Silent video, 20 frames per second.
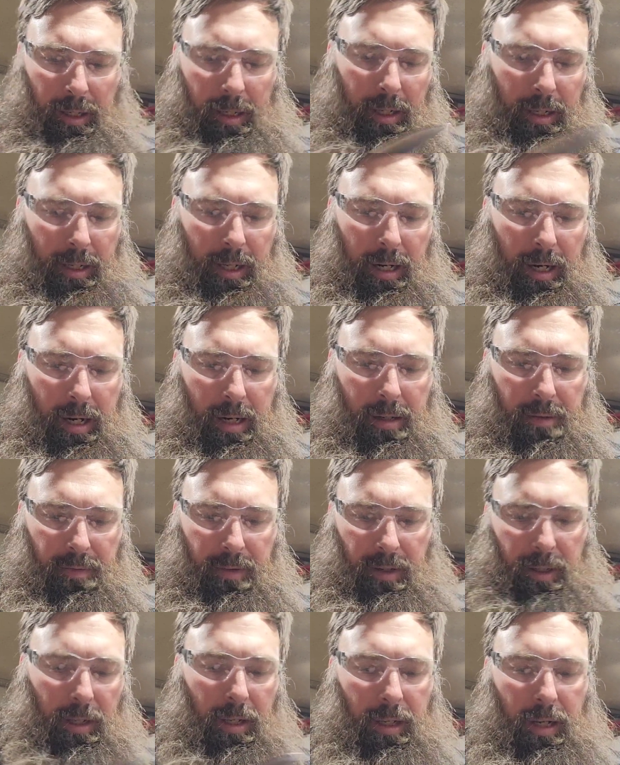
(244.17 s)
Kind of a
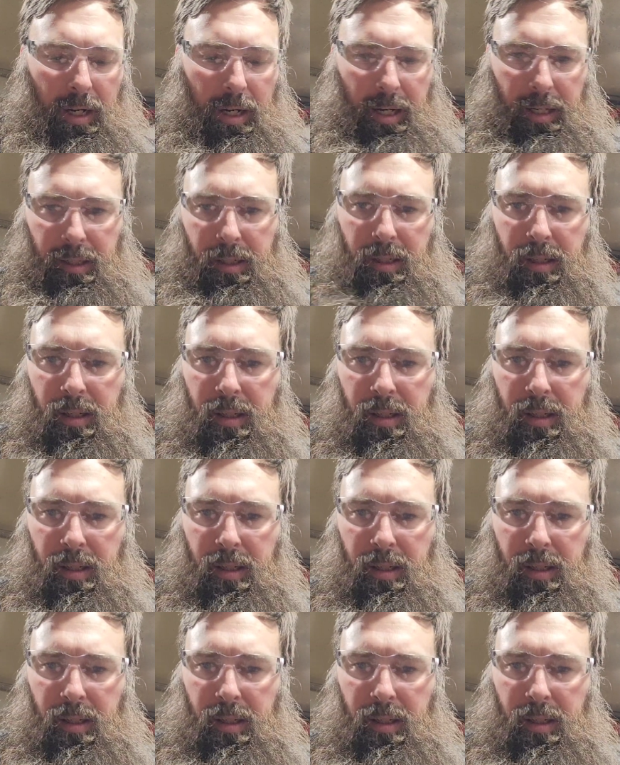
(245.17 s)
lot.